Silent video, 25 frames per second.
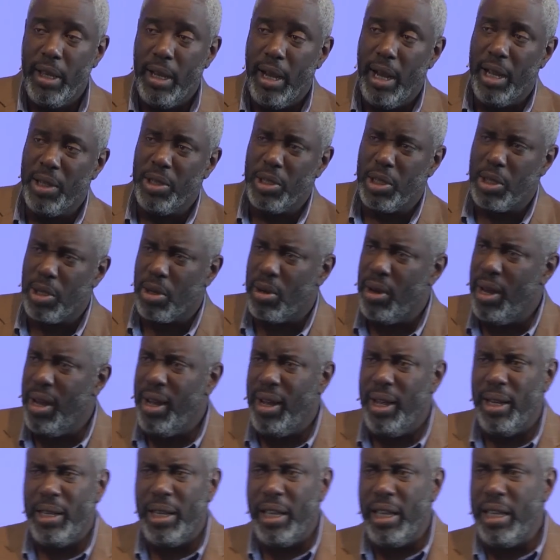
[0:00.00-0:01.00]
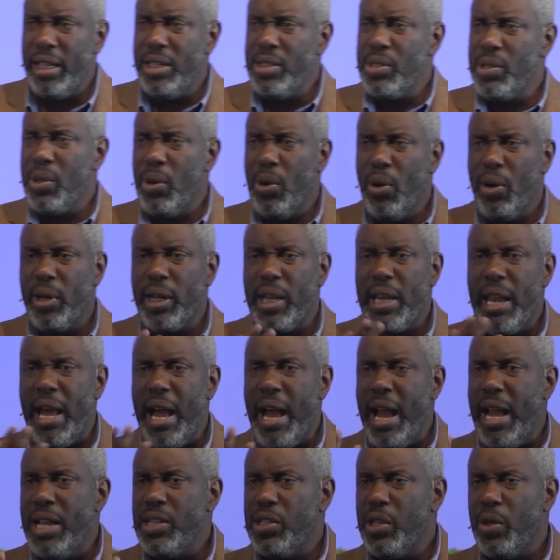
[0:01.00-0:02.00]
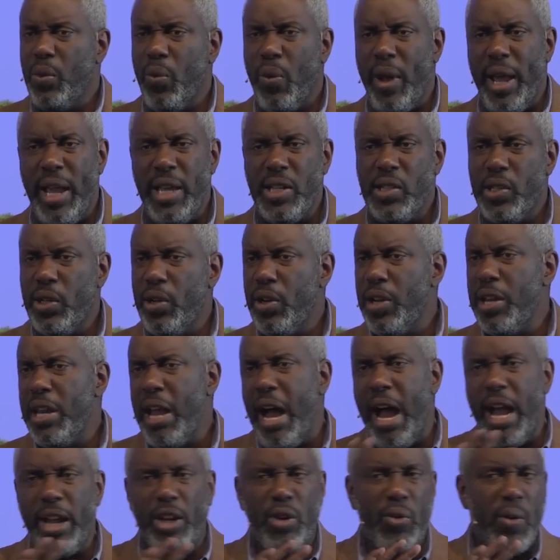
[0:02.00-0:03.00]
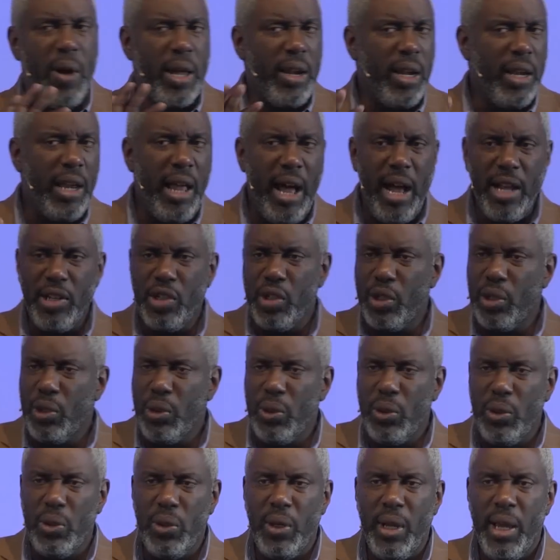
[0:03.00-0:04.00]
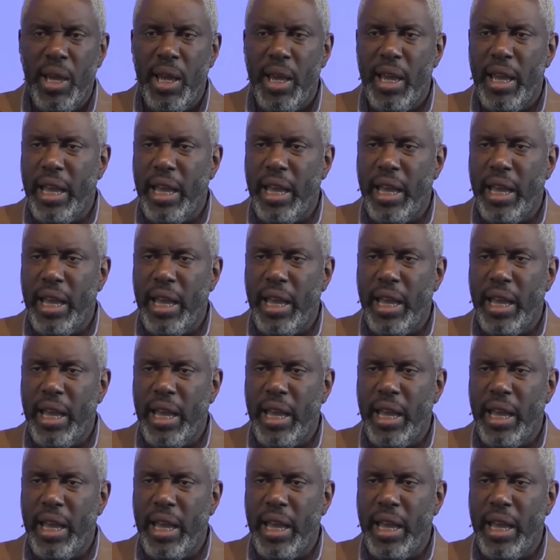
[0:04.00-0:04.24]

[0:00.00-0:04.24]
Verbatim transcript: Uh, the Quran is organized in ways that are not chronological.